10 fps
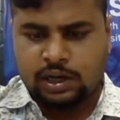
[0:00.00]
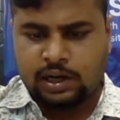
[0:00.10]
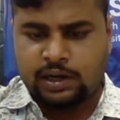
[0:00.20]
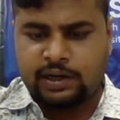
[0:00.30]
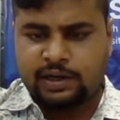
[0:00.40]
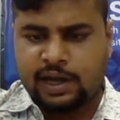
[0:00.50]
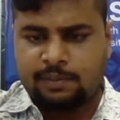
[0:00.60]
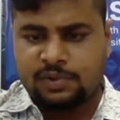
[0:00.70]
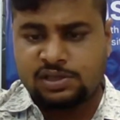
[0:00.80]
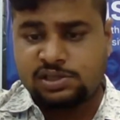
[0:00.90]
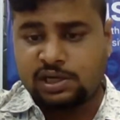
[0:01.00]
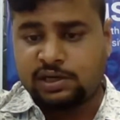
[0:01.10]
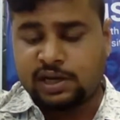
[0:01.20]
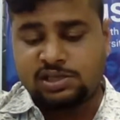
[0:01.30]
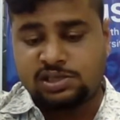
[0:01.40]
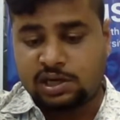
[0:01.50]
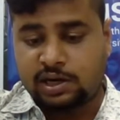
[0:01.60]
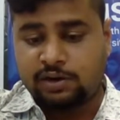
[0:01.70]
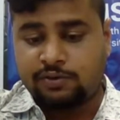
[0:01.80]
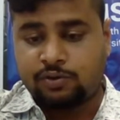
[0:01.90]
and it can
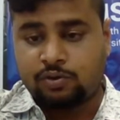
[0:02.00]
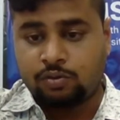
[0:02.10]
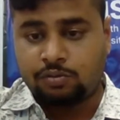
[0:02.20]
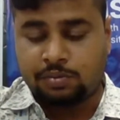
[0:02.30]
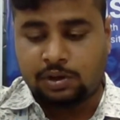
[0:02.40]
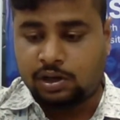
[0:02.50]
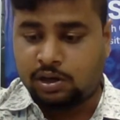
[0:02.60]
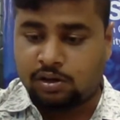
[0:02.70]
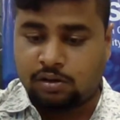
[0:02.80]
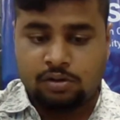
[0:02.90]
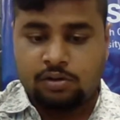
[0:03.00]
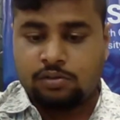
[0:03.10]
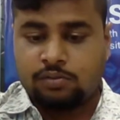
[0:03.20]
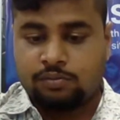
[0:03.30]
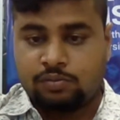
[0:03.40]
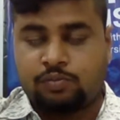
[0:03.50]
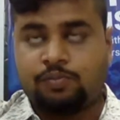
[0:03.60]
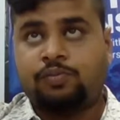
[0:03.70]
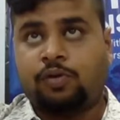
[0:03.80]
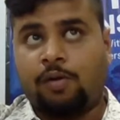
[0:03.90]
generate to
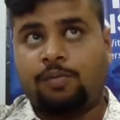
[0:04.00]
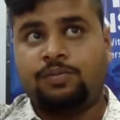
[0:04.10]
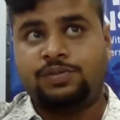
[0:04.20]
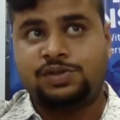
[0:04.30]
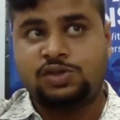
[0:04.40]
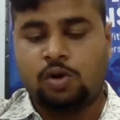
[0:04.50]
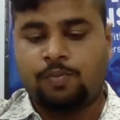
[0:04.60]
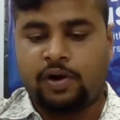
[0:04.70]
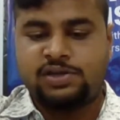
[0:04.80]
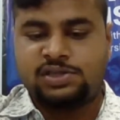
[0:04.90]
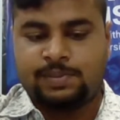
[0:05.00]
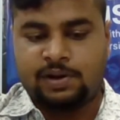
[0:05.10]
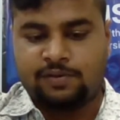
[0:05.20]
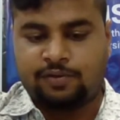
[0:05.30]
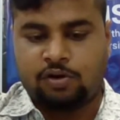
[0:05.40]
from 0.7